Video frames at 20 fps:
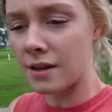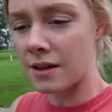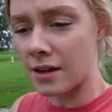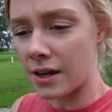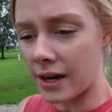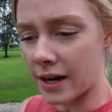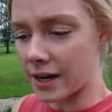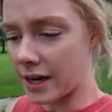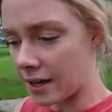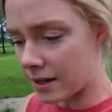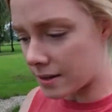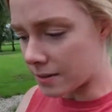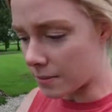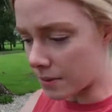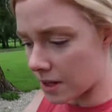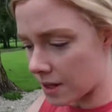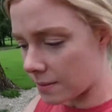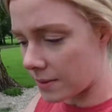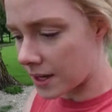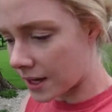Alright, I am
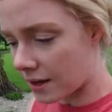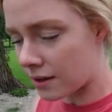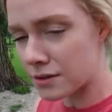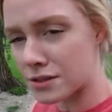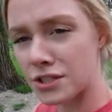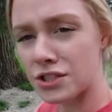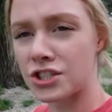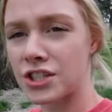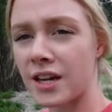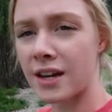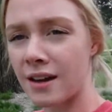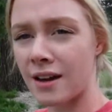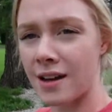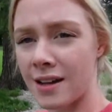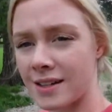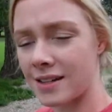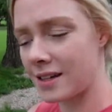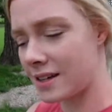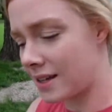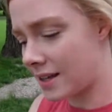coming out to check
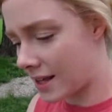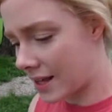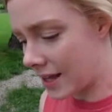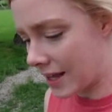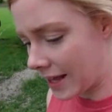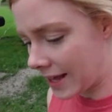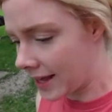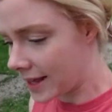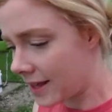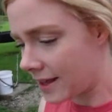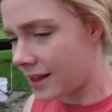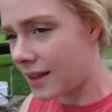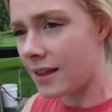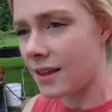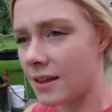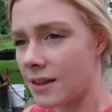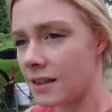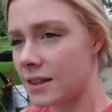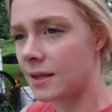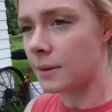on
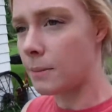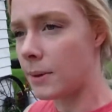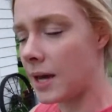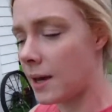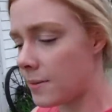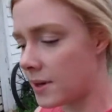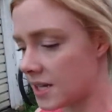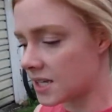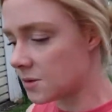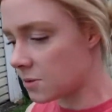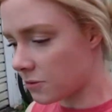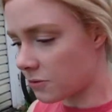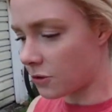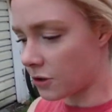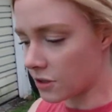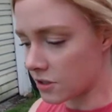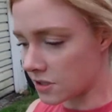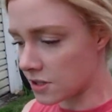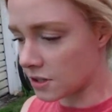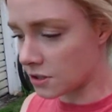the babies
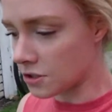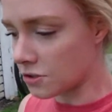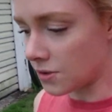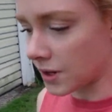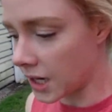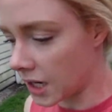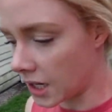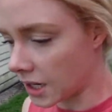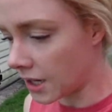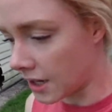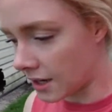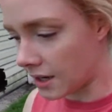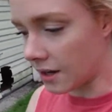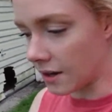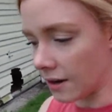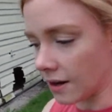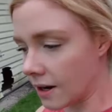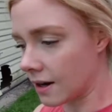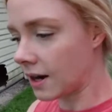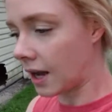before it starts raining
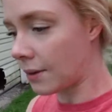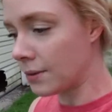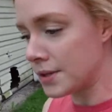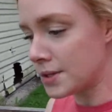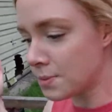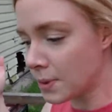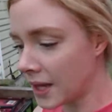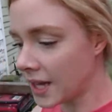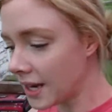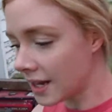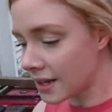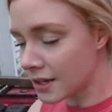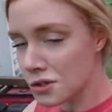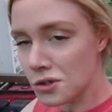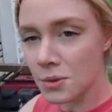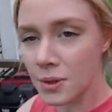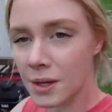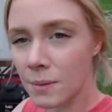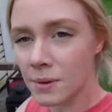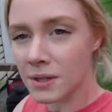here. I was planning on
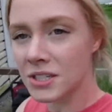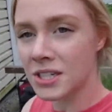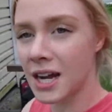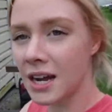doing a bunch of